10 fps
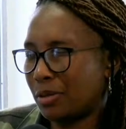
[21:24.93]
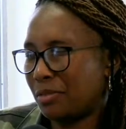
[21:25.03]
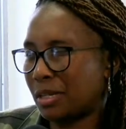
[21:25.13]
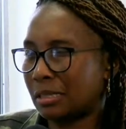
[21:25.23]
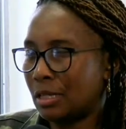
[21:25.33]

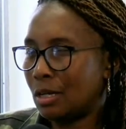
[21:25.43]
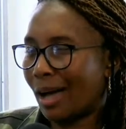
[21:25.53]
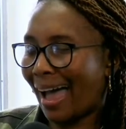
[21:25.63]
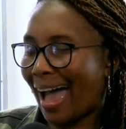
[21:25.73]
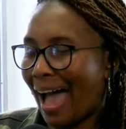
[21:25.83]
even
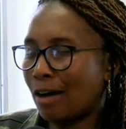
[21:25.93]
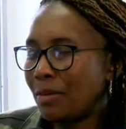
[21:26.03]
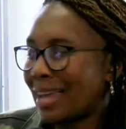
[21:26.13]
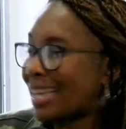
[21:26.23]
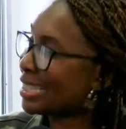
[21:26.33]

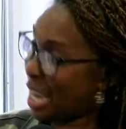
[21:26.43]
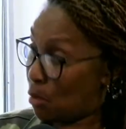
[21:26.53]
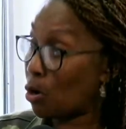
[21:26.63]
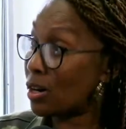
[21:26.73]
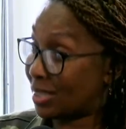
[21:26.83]
like
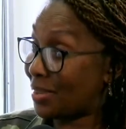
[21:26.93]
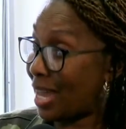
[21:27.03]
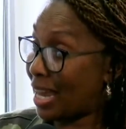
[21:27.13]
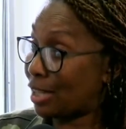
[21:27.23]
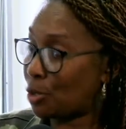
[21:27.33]
saying words of
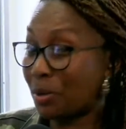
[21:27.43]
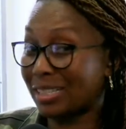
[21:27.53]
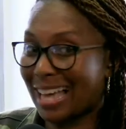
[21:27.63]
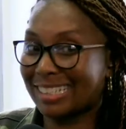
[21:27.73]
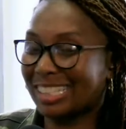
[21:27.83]
that nature
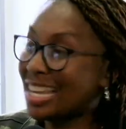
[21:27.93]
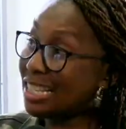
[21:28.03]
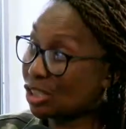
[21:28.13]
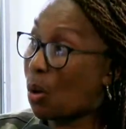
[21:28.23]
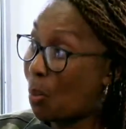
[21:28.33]
because I've seen
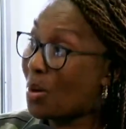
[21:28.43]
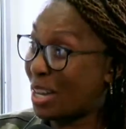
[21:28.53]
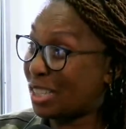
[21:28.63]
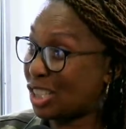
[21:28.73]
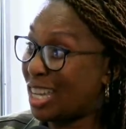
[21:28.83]
so
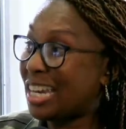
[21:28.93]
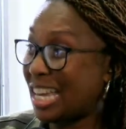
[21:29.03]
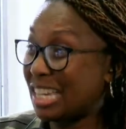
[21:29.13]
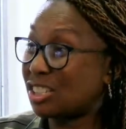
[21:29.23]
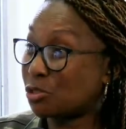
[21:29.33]
much in the
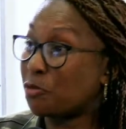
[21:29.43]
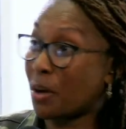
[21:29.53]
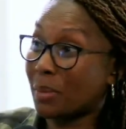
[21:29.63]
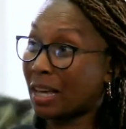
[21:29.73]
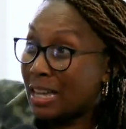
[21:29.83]
industry
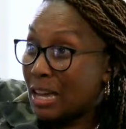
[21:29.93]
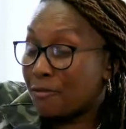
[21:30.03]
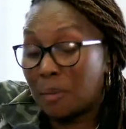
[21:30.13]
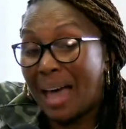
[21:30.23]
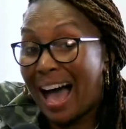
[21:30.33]
from the
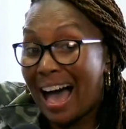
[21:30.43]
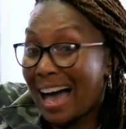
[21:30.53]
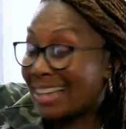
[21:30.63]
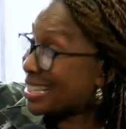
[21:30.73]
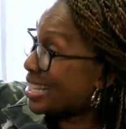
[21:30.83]

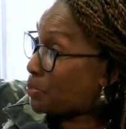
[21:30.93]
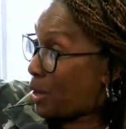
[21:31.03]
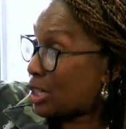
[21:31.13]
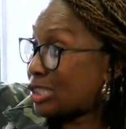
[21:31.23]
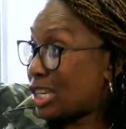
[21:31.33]
highs of these
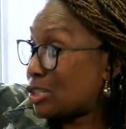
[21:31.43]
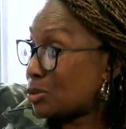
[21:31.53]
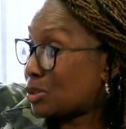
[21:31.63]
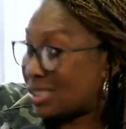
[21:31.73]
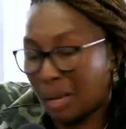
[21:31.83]
big
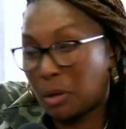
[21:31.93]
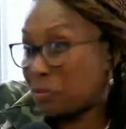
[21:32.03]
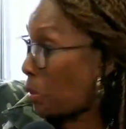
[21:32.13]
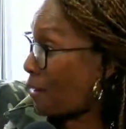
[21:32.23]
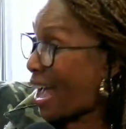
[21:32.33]
cathedrals, some of
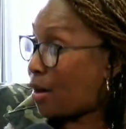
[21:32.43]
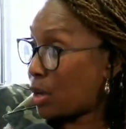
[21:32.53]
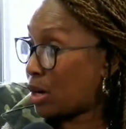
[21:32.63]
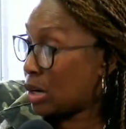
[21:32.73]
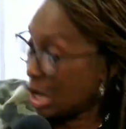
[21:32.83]
them around
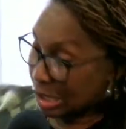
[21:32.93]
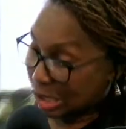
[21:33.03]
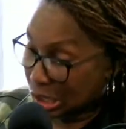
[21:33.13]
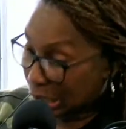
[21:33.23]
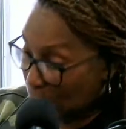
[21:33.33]
here,
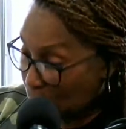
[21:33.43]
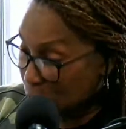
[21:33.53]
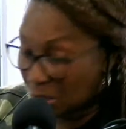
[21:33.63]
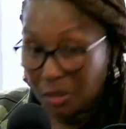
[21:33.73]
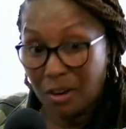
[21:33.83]
to the
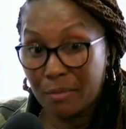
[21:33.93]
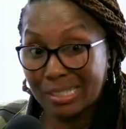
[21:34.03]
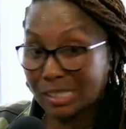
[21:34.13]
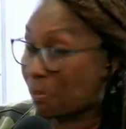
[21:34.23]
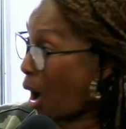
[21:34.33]
lows of the very
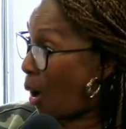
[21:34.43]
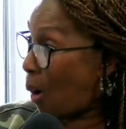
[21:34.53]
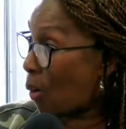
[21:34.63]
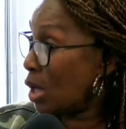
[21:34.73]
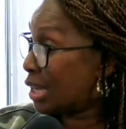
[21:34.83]

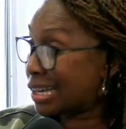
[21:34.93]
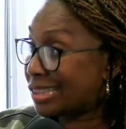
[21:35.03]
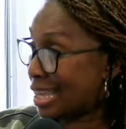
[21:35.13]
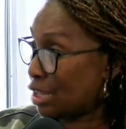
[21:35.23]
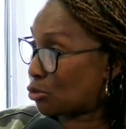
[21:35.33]
small
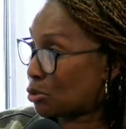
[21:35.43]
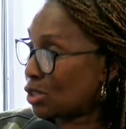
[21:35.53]
cathedrals,